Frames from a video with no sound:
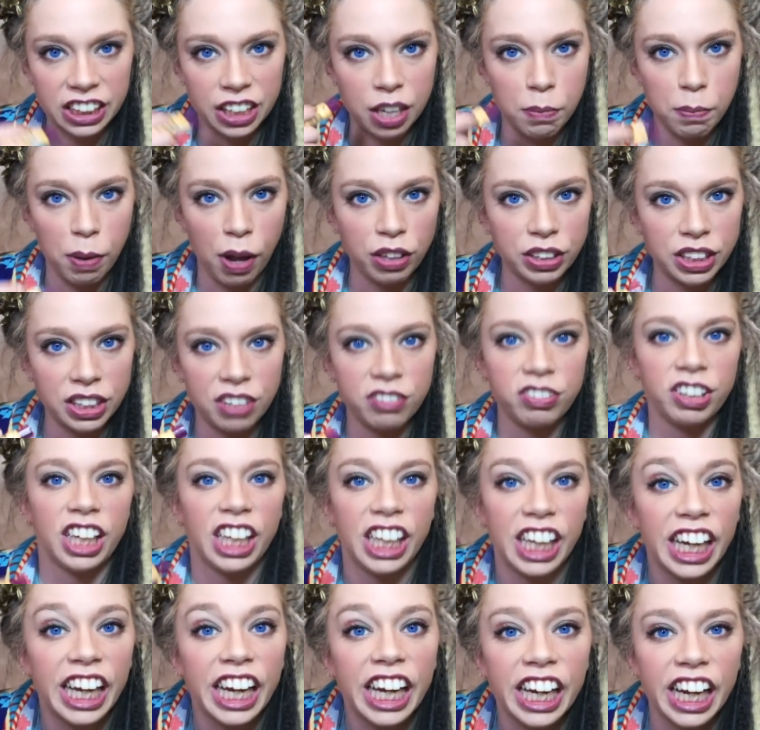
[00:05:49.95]

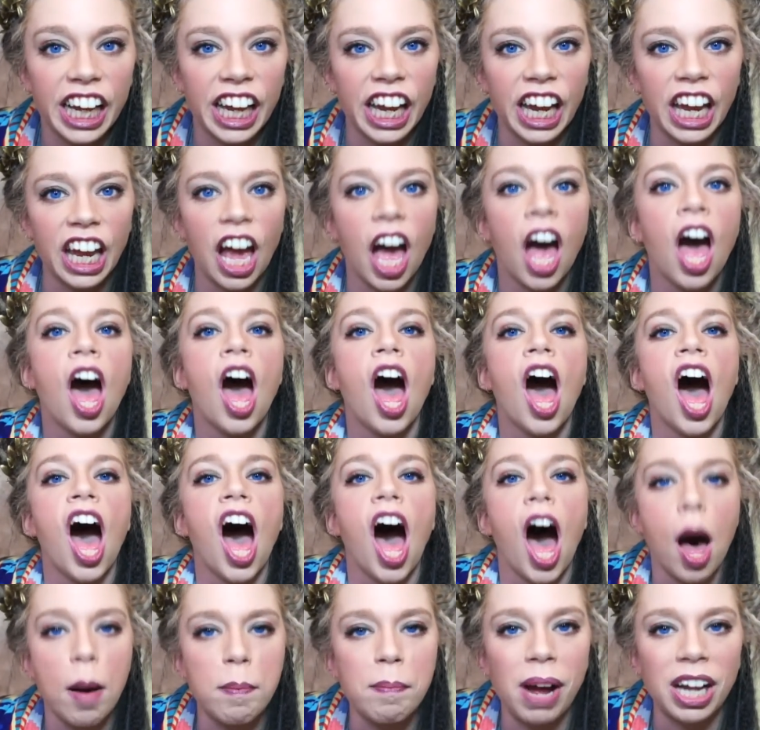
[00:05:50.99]
compulsively eating
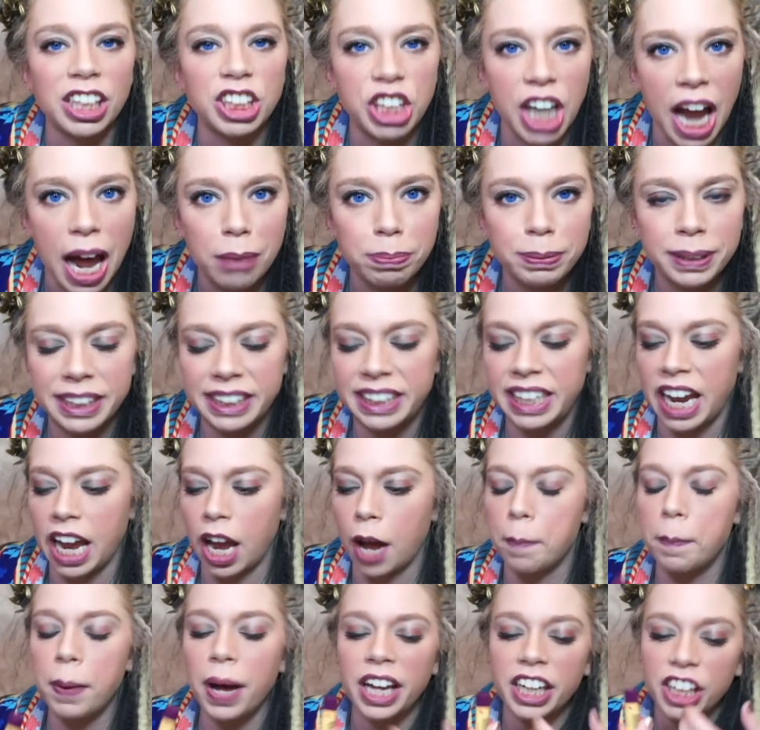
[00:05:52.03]
my chapstick,
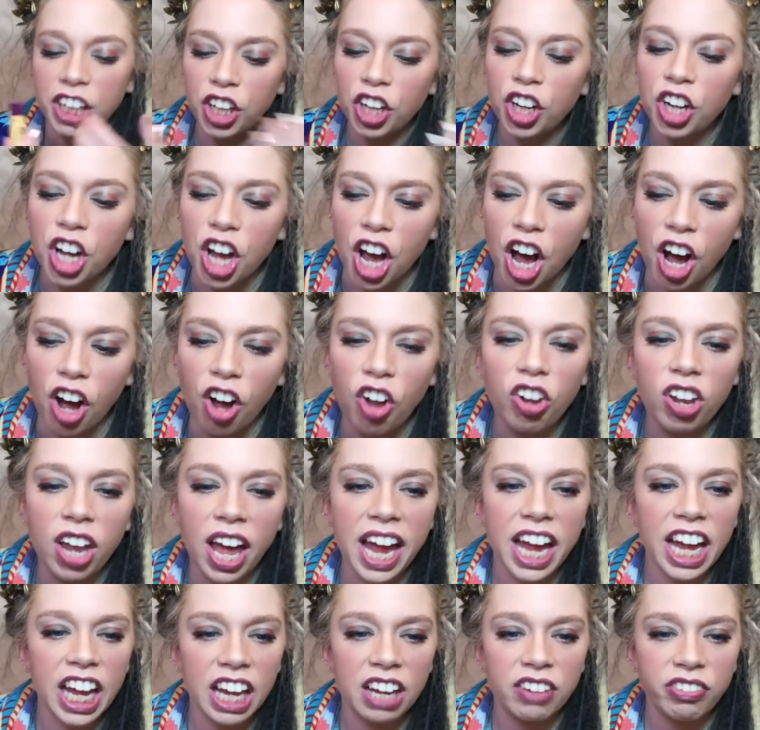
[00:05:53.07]
but you know,
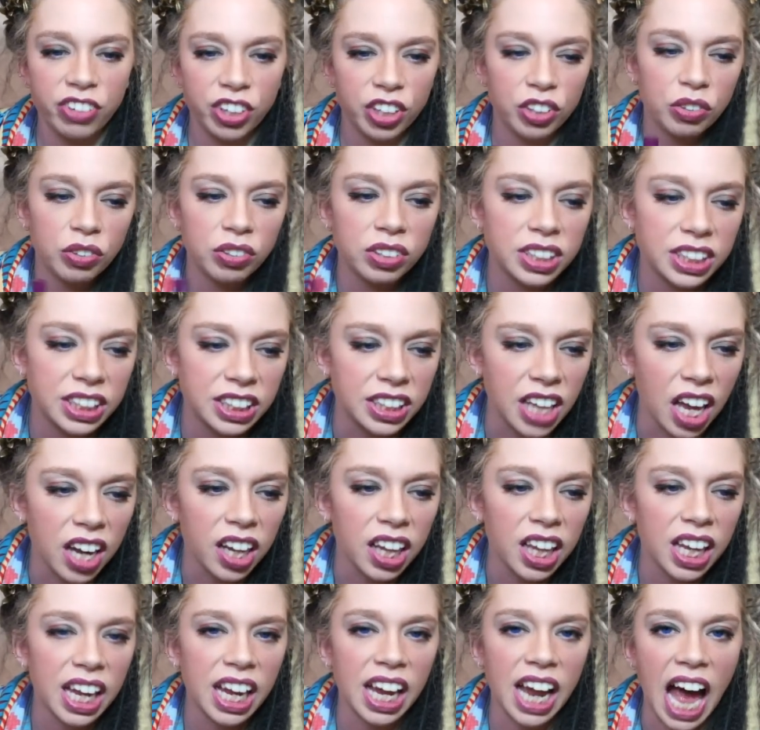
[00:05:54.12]
like if you
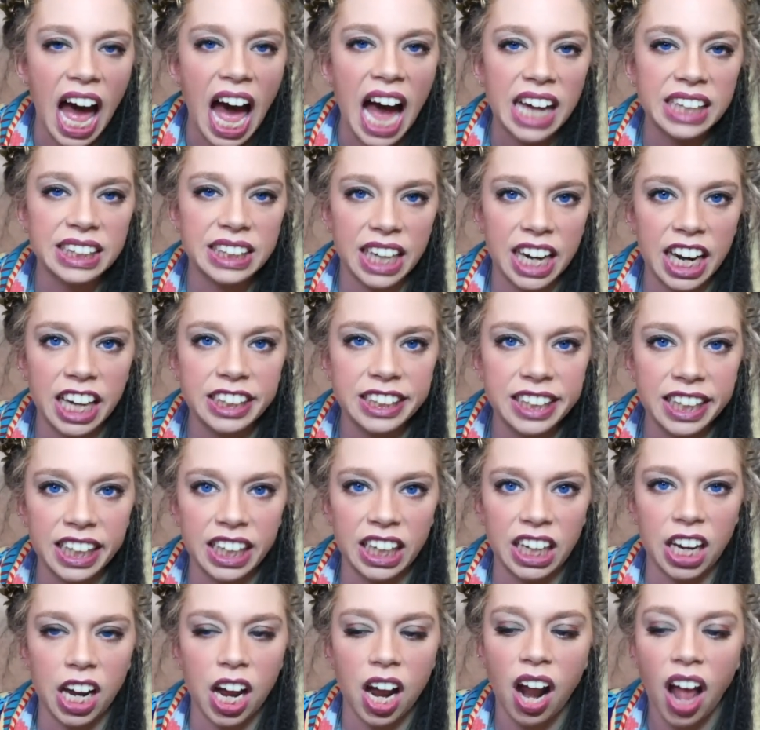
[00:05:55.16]
subtly
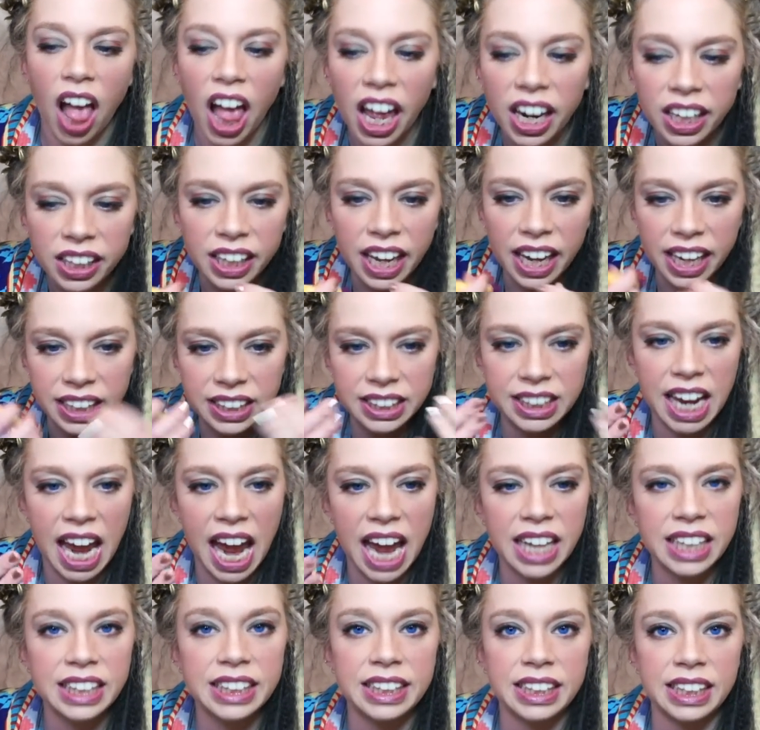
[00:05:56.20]
accidentally like
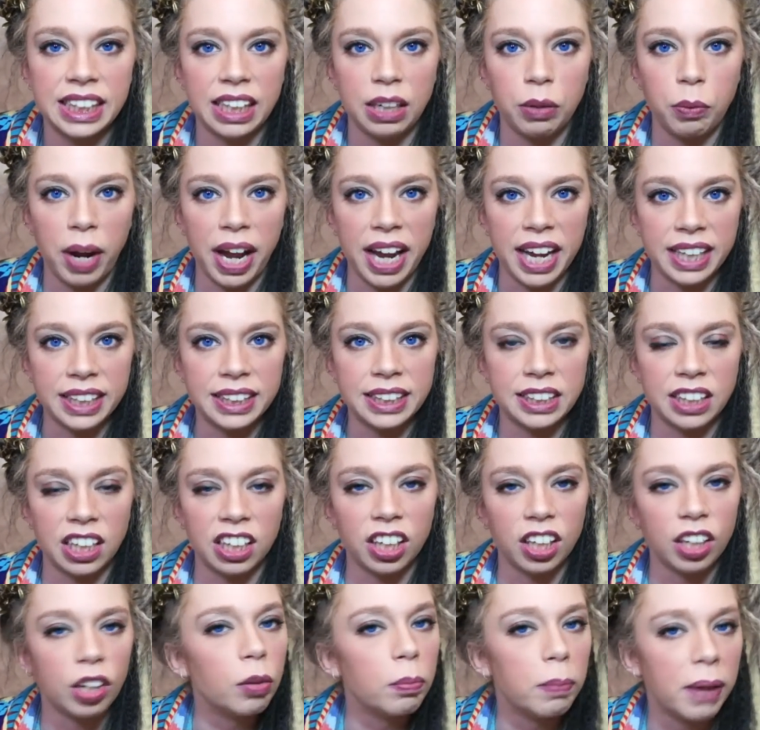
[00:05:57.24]
tasty waste a
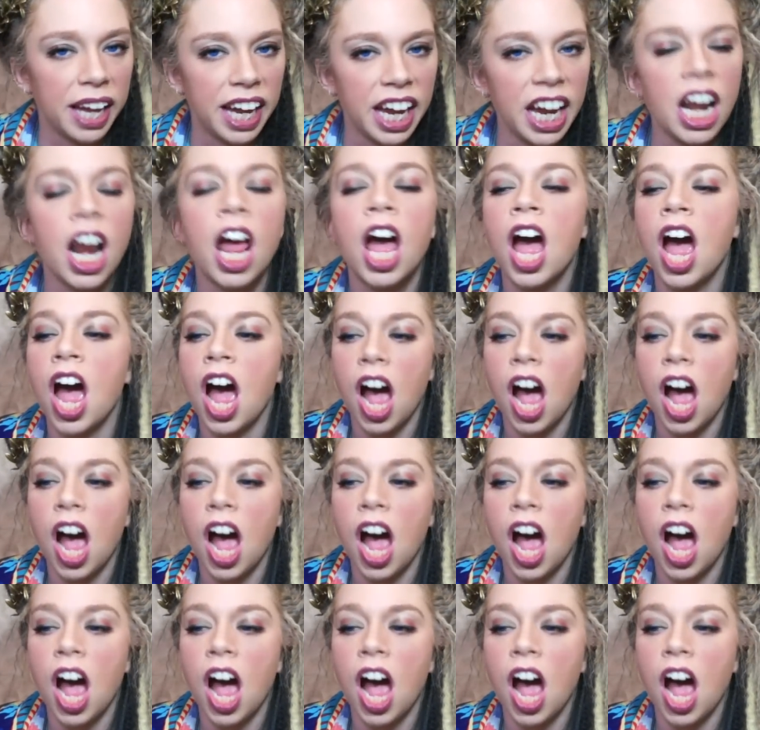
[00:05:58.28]
little bit.